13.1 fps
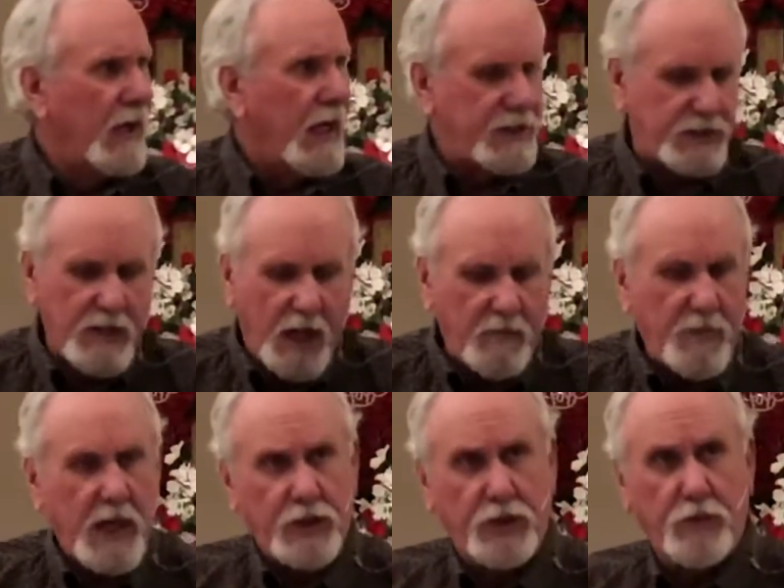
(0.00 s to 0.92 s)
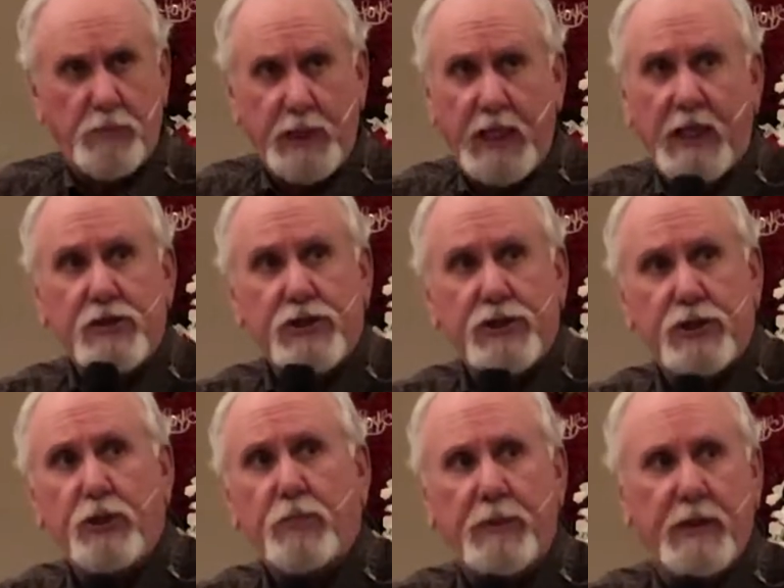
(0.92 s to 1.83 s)
It's not about you being
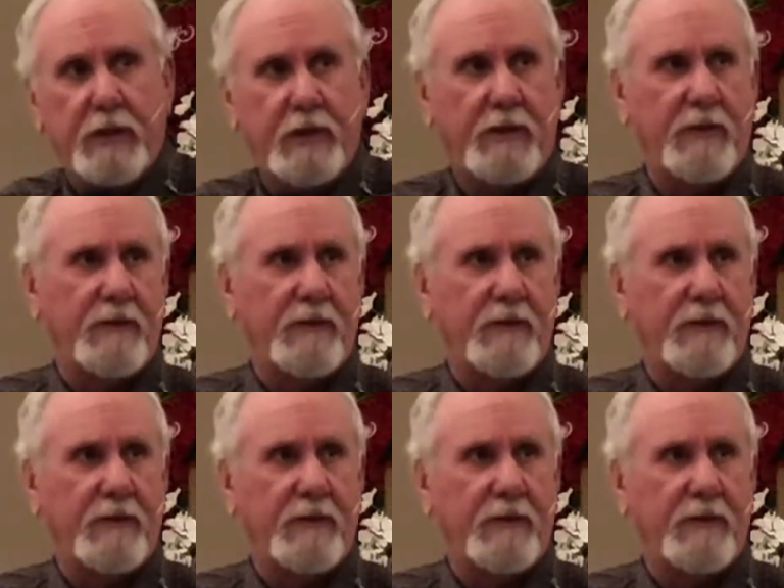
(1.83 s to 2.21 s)
stupid,